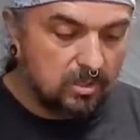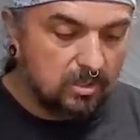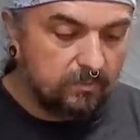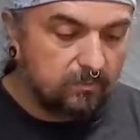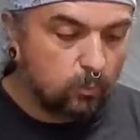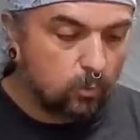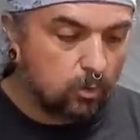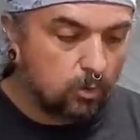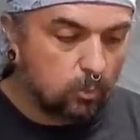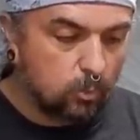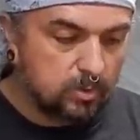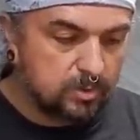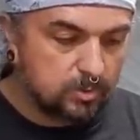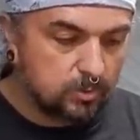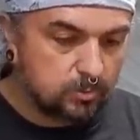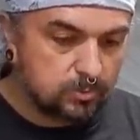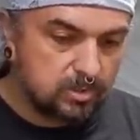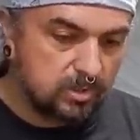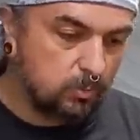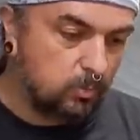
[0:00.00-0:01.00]
4-hole
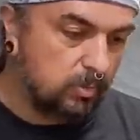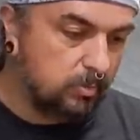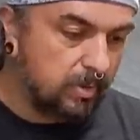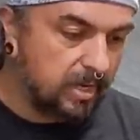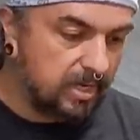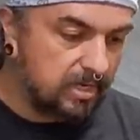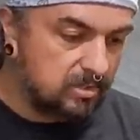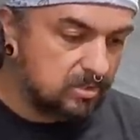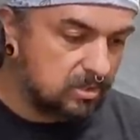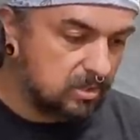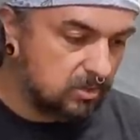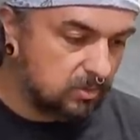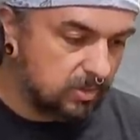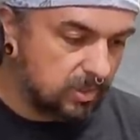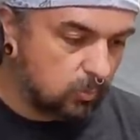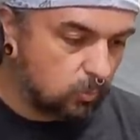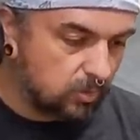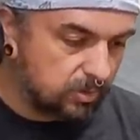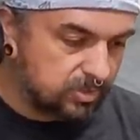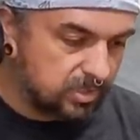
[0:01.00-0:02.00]
whistles that we make, so
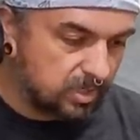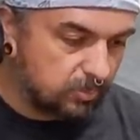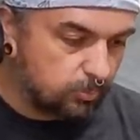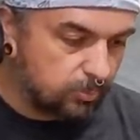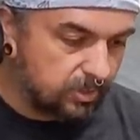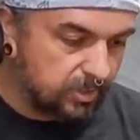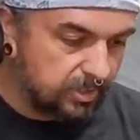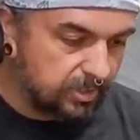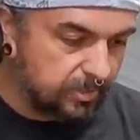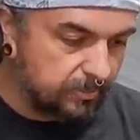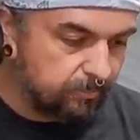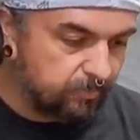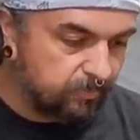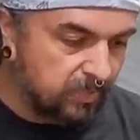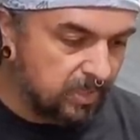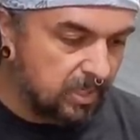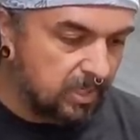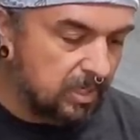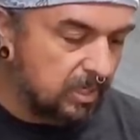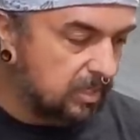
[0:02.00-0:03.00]
that works out pretty good.
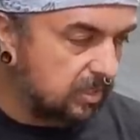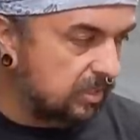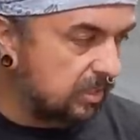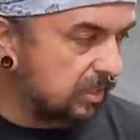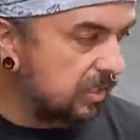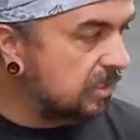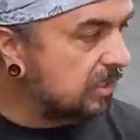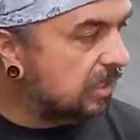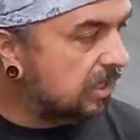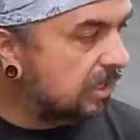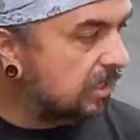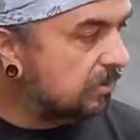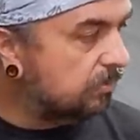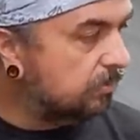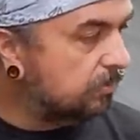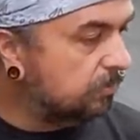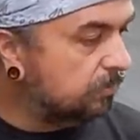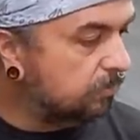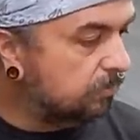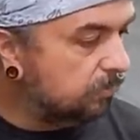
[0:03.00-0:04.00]
The
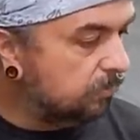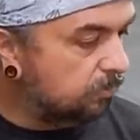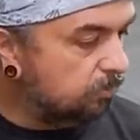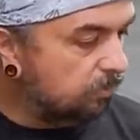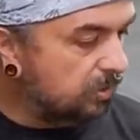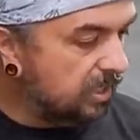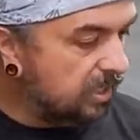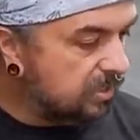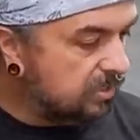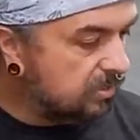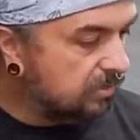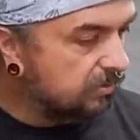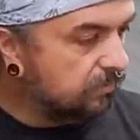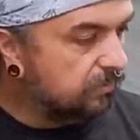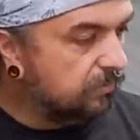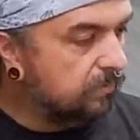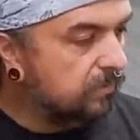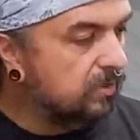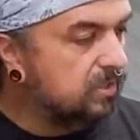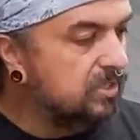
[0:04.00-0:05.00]
piece
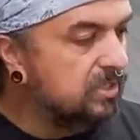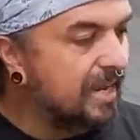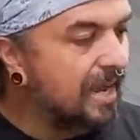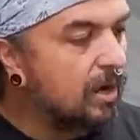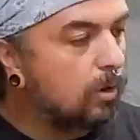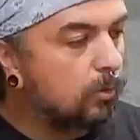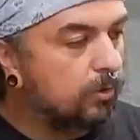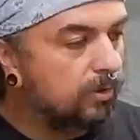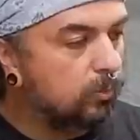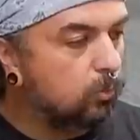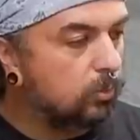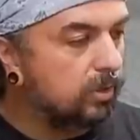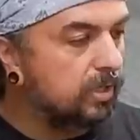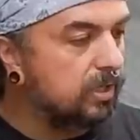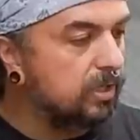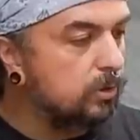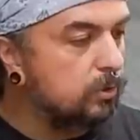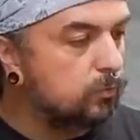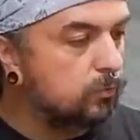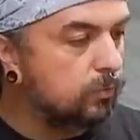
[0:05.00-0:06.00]
of dowel that we're going
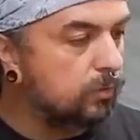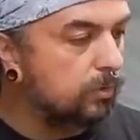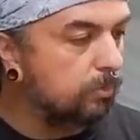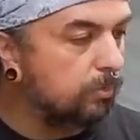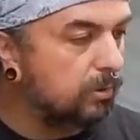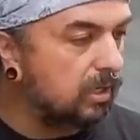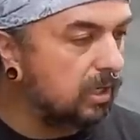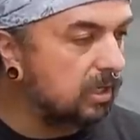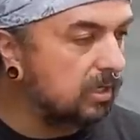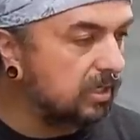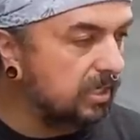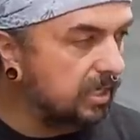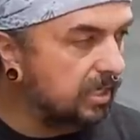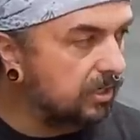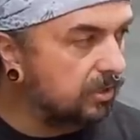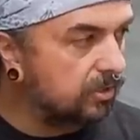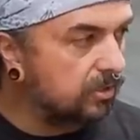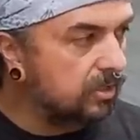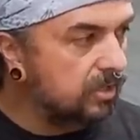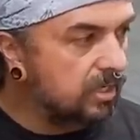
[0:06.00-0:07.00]
to use for the plug
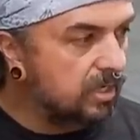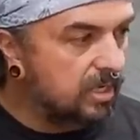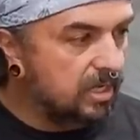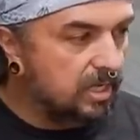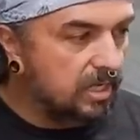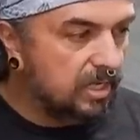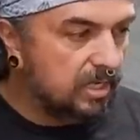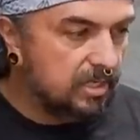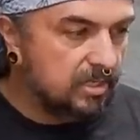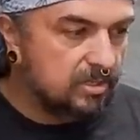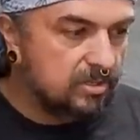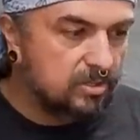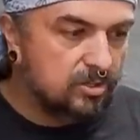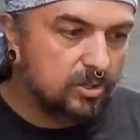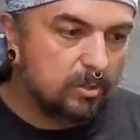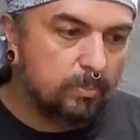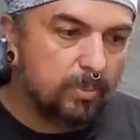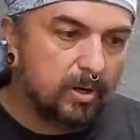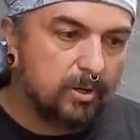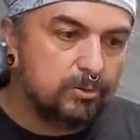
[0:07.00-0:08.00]
here is
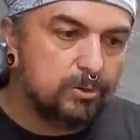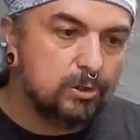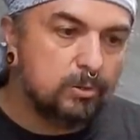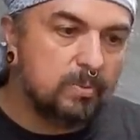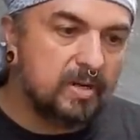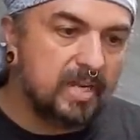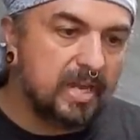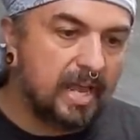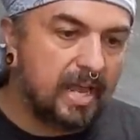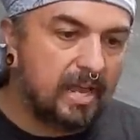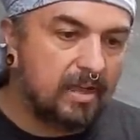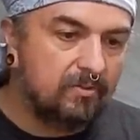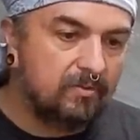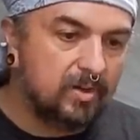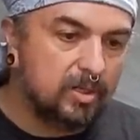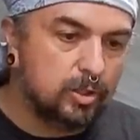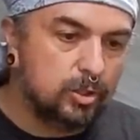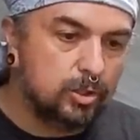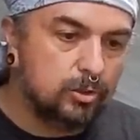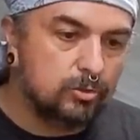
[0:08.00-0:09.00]
supposed to be 1/2
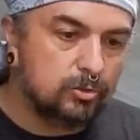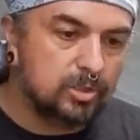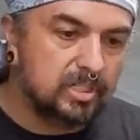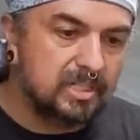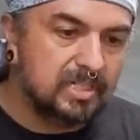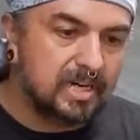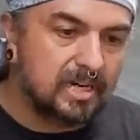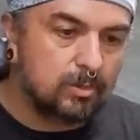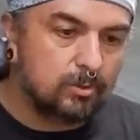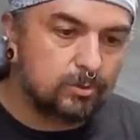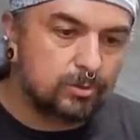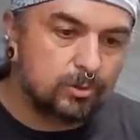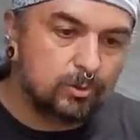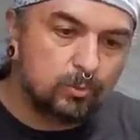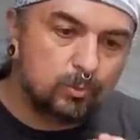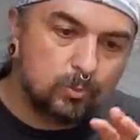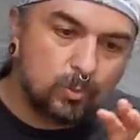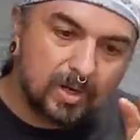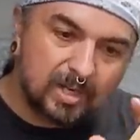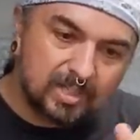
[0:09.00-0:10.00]
inch. Usually dowels are
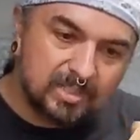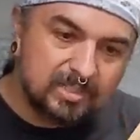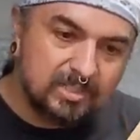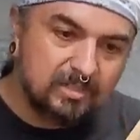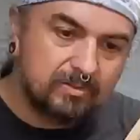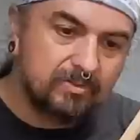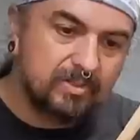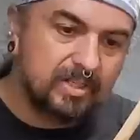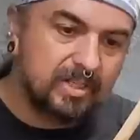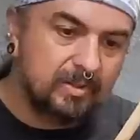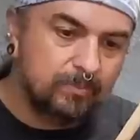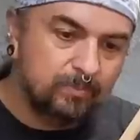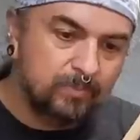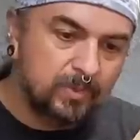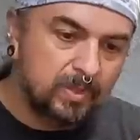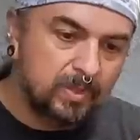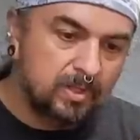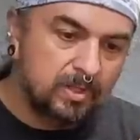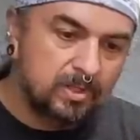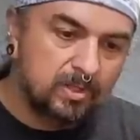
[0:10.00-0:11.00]
relatively
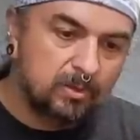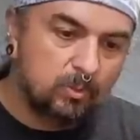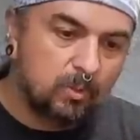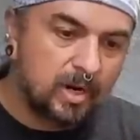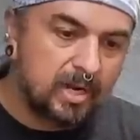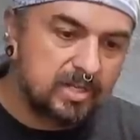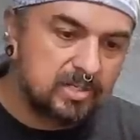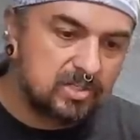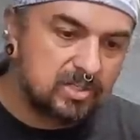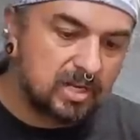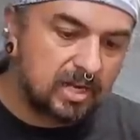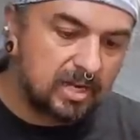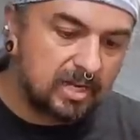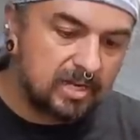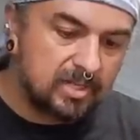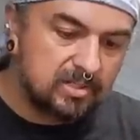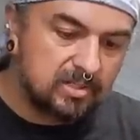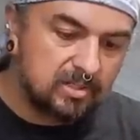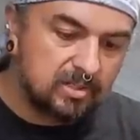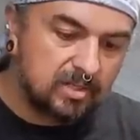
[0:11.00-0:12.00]
the right
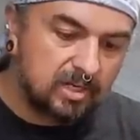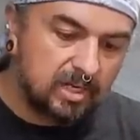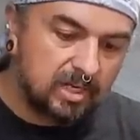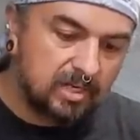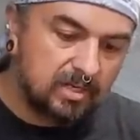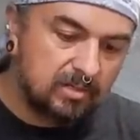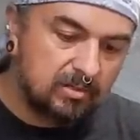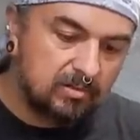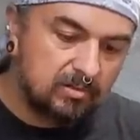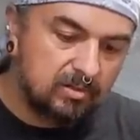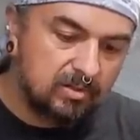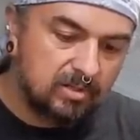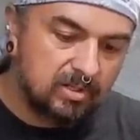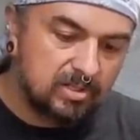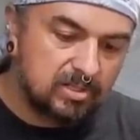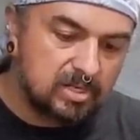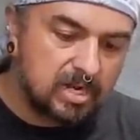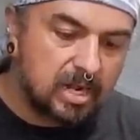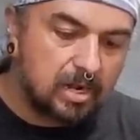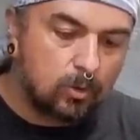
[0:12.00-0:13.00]
size, and
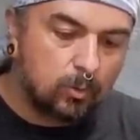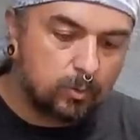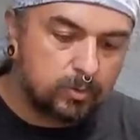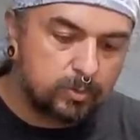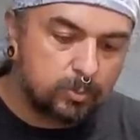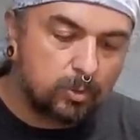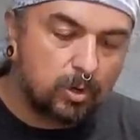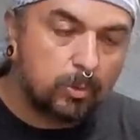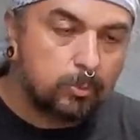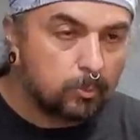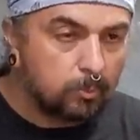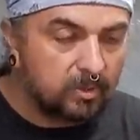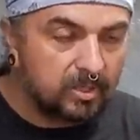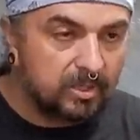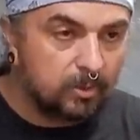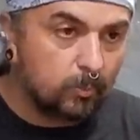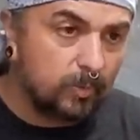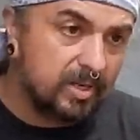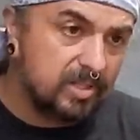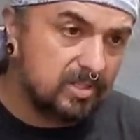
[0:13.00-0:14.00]
this dowel is probably
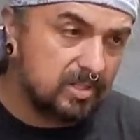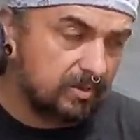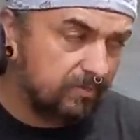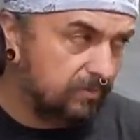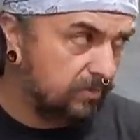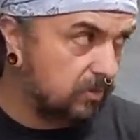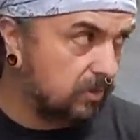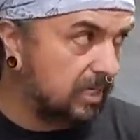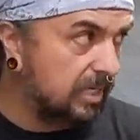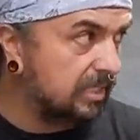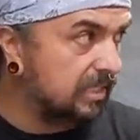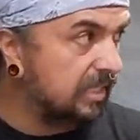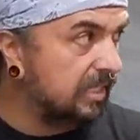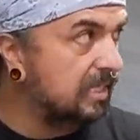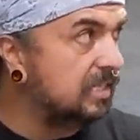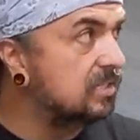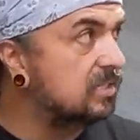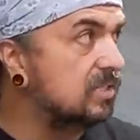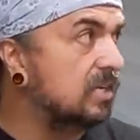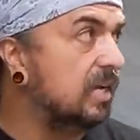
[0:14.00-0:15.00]
the reason I feel like the
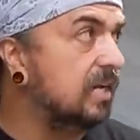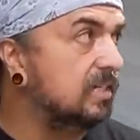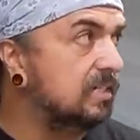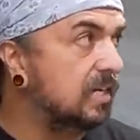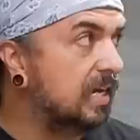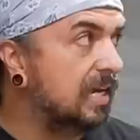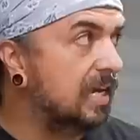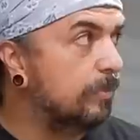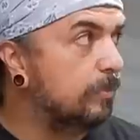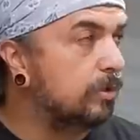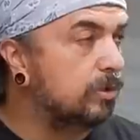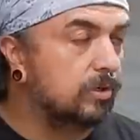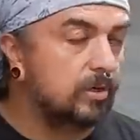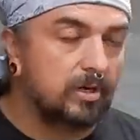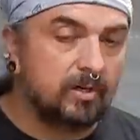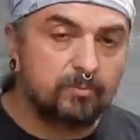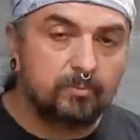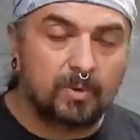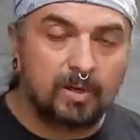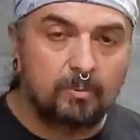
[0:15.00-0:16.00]
inside diameter
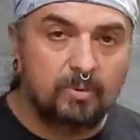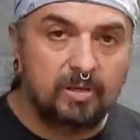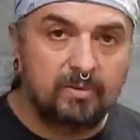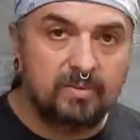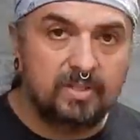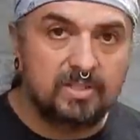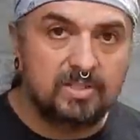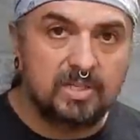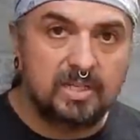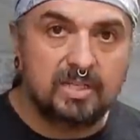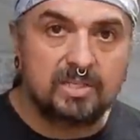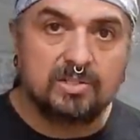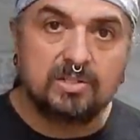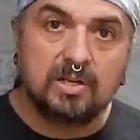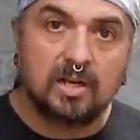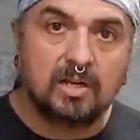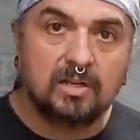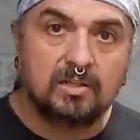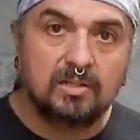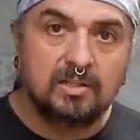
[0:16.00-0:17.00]
of my PVC is
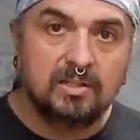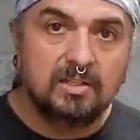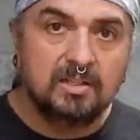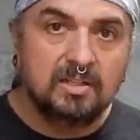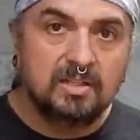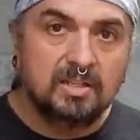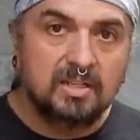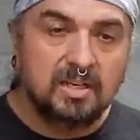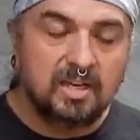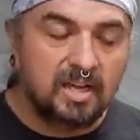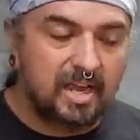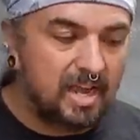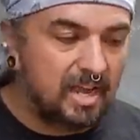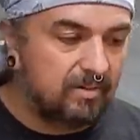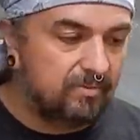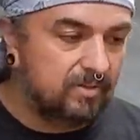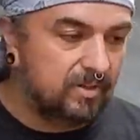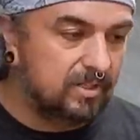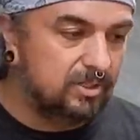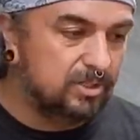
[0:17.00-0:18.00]
not
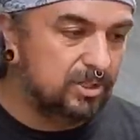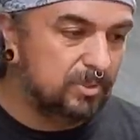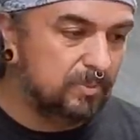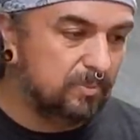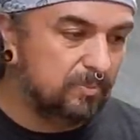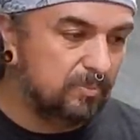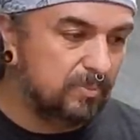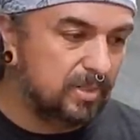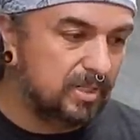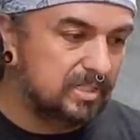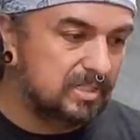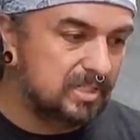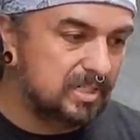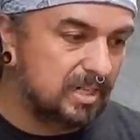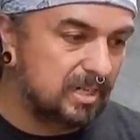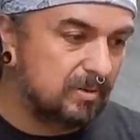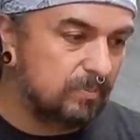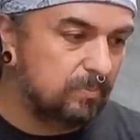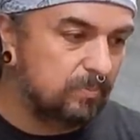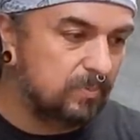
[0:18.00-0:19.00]
1/2 inch, but
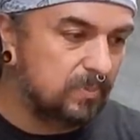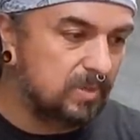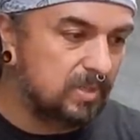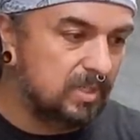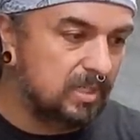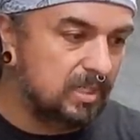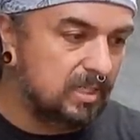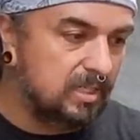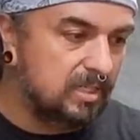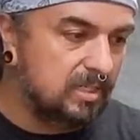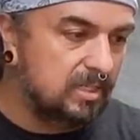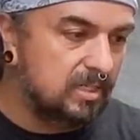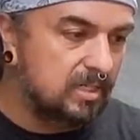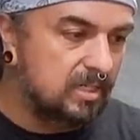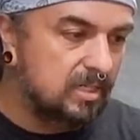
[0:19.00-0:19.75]
the